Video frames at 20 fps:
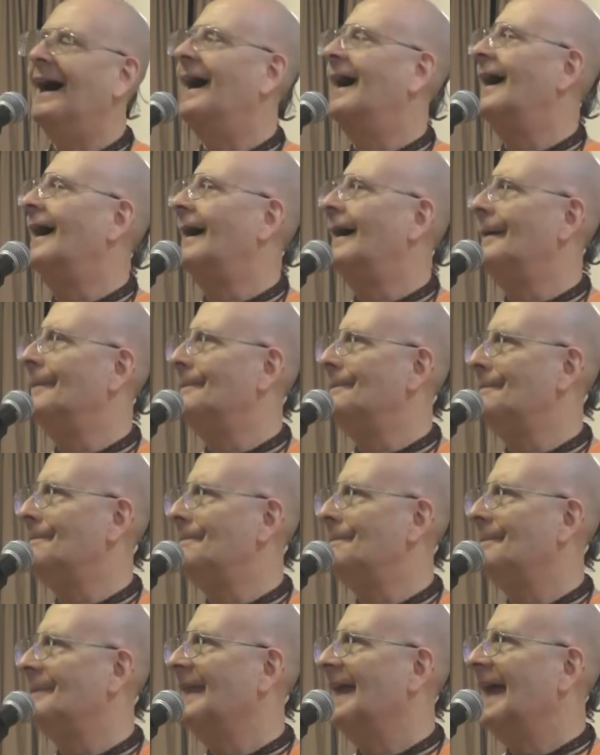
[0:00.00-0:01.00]
And
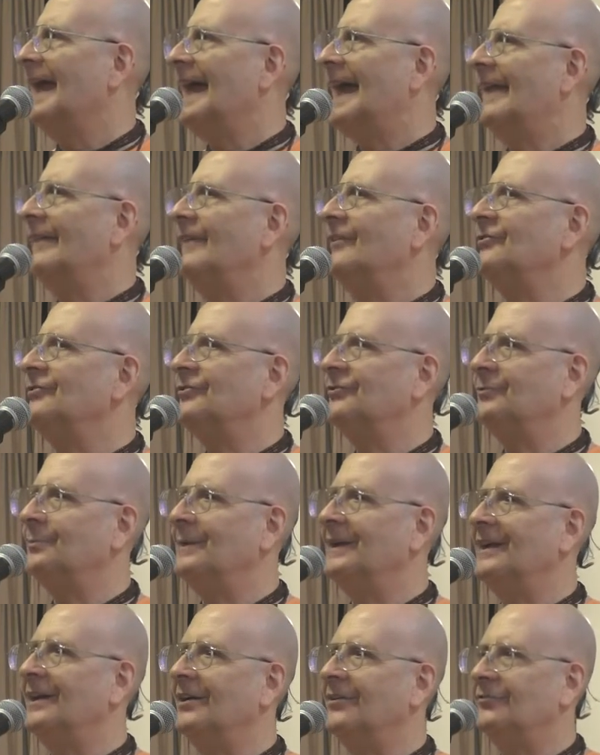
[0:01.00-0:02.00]
this is
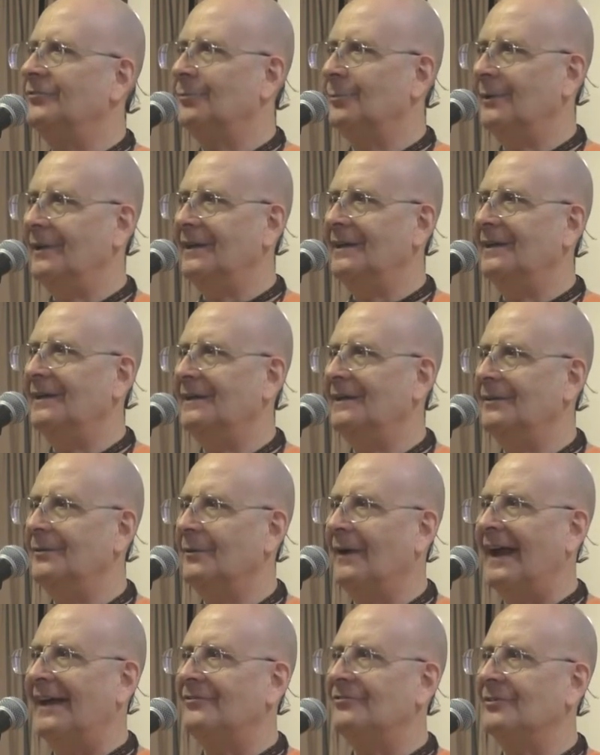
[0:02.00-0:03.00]
because we
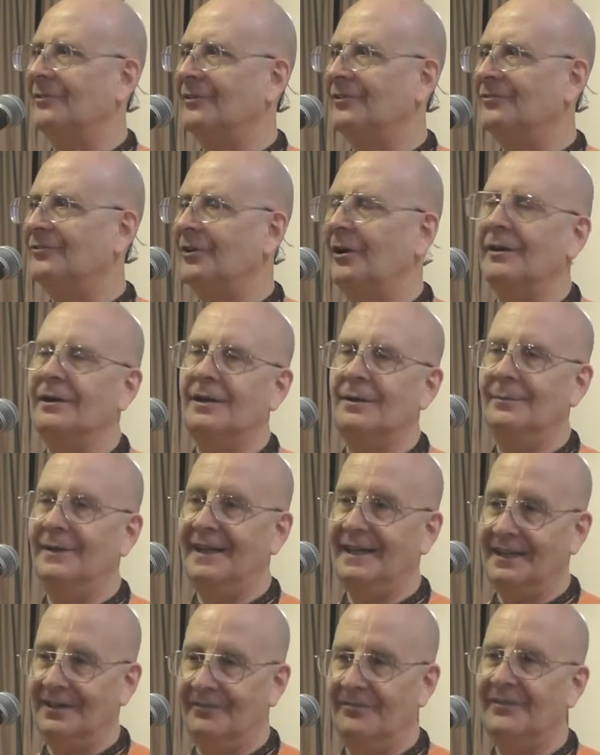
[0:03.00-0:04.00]
gradually start
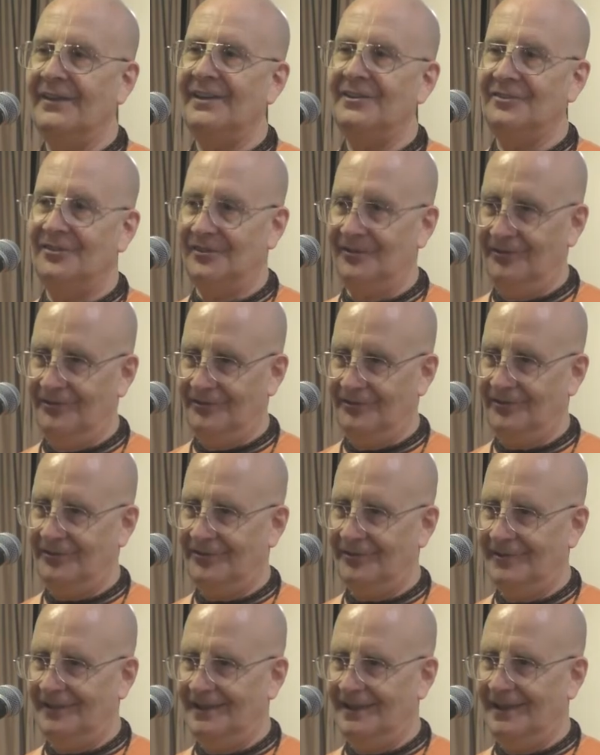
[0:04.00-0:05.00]
committing offenses
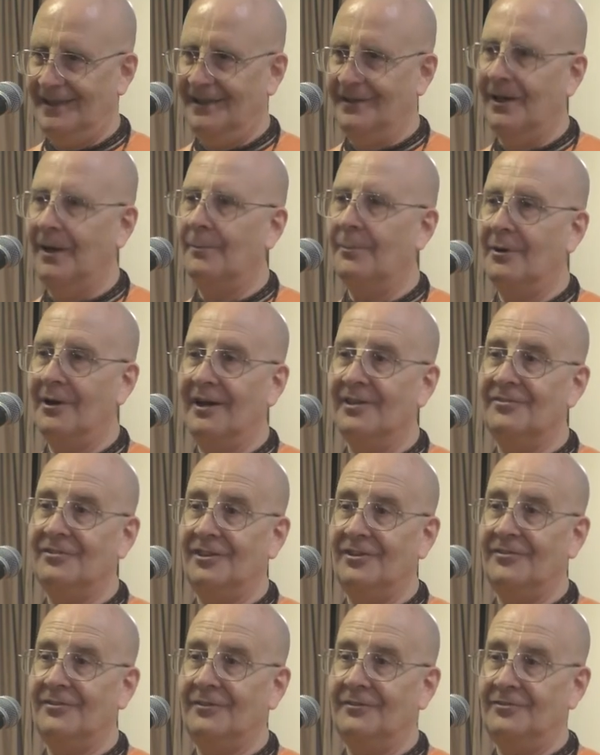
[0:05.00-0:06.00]
in our
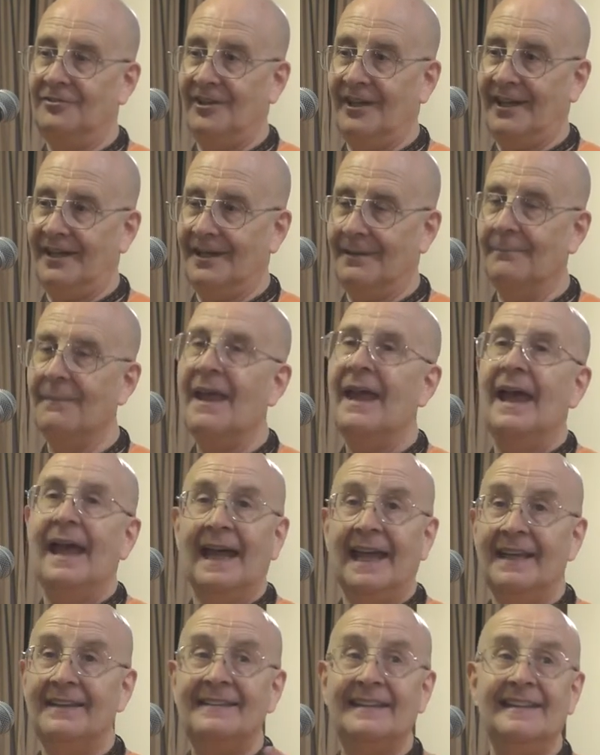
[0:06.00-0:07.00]
process of chanting.
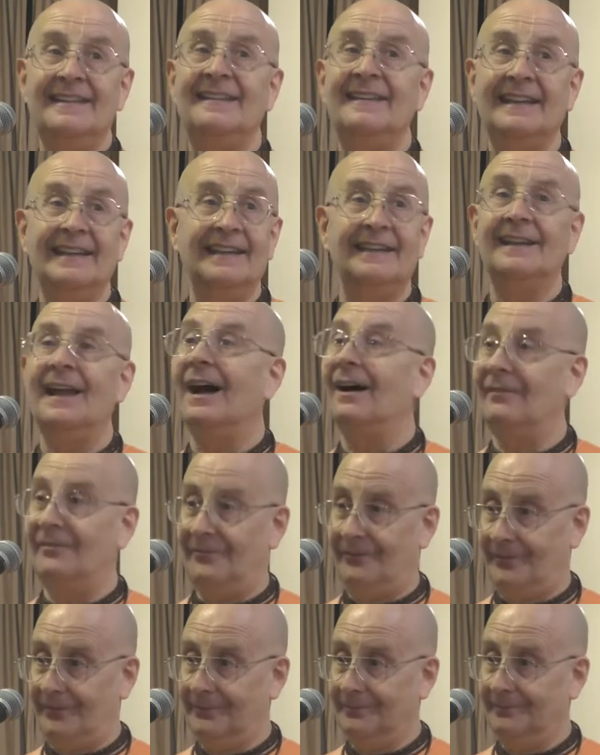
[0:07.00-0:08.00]
It's easy
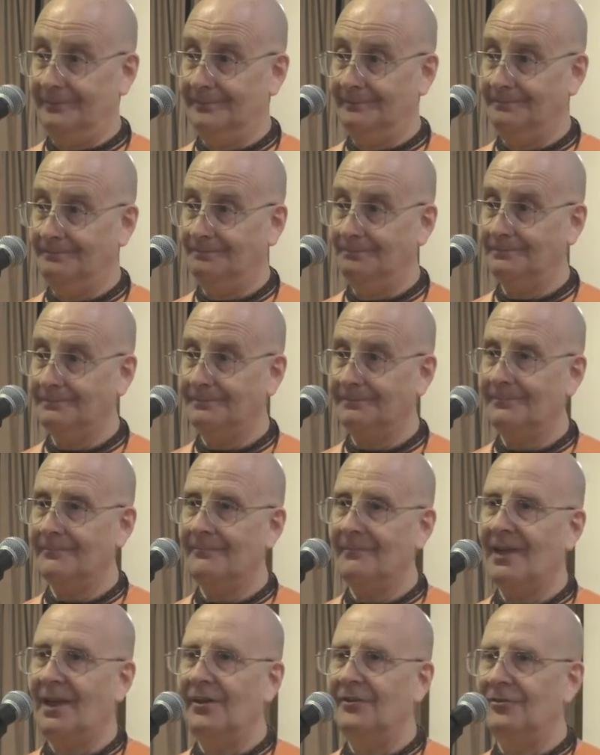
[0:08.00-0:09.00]
enough
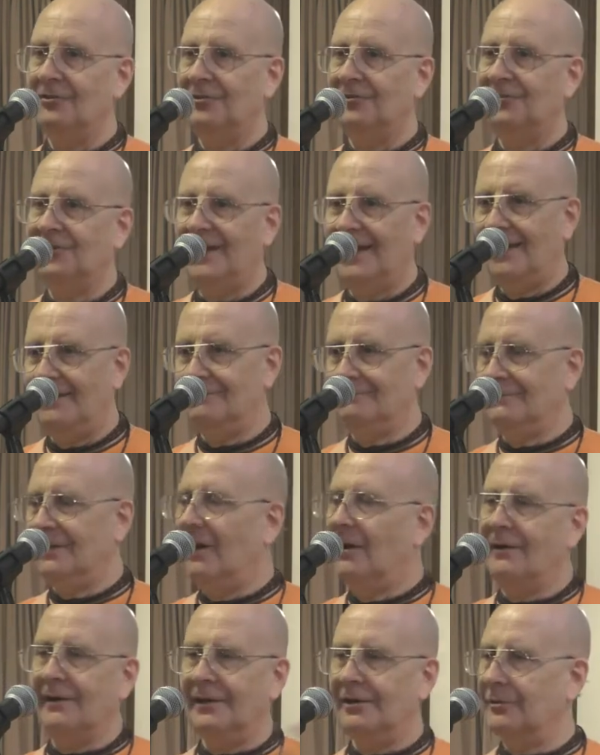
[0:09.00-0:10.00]
to chant
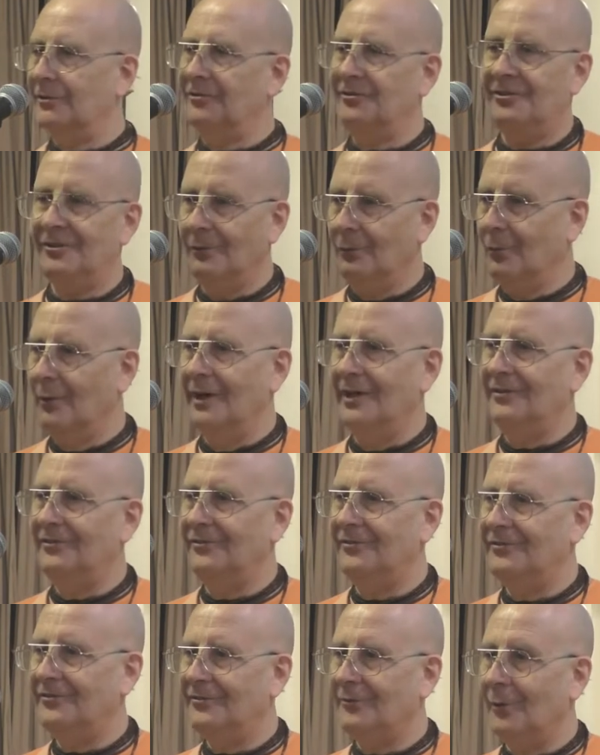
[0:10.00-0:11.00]
Hare Krishna
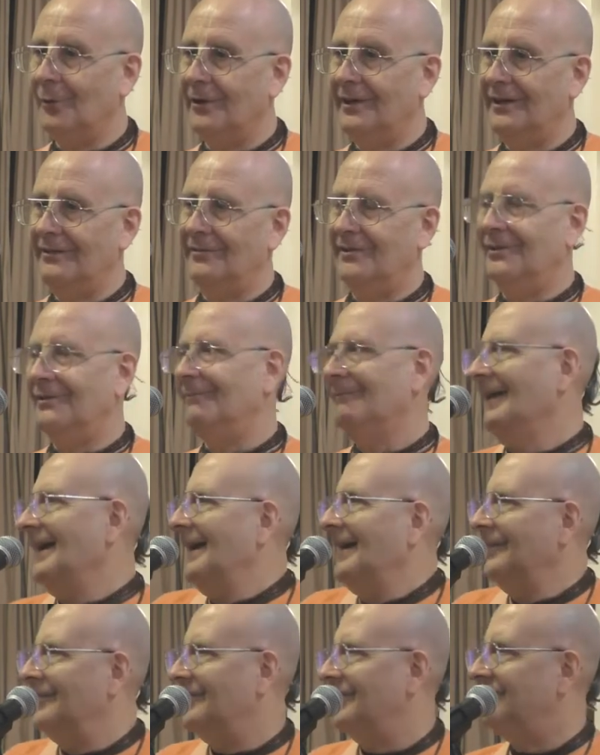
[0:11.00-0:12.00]
once, or even
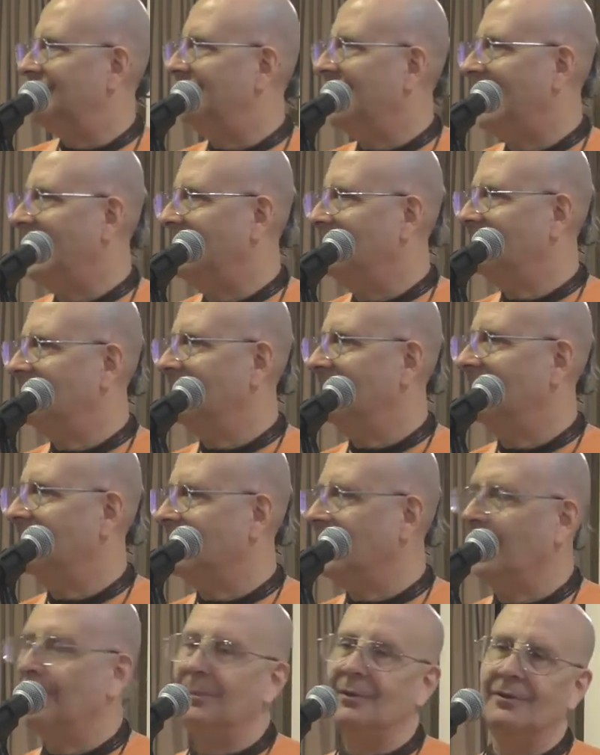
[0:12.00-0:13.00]
to chant a
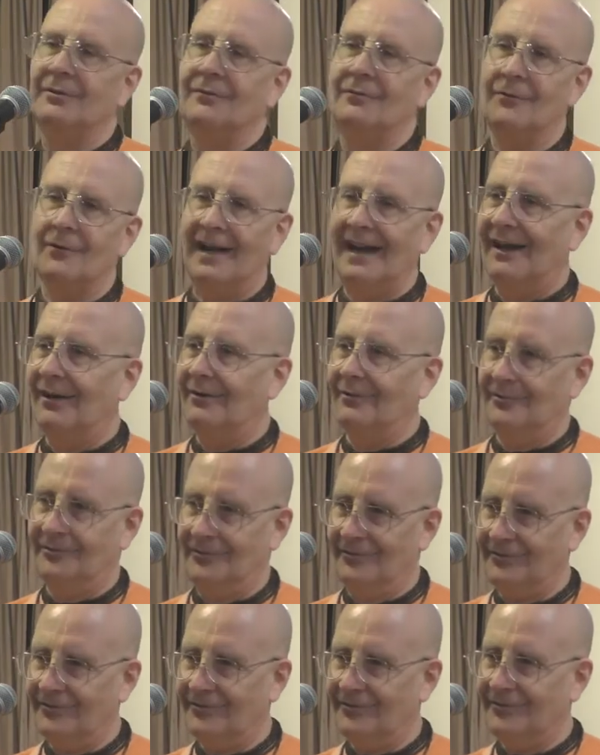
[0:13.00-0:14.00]
couple of
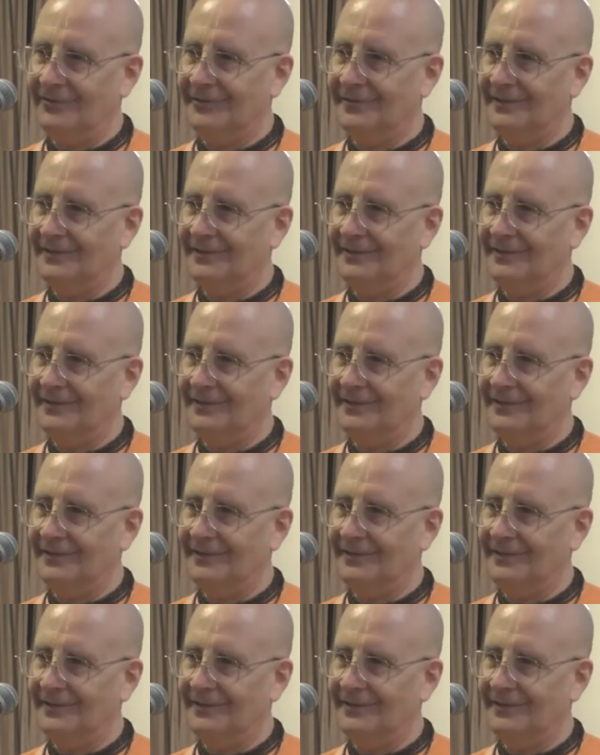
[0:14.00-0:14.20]
rounds.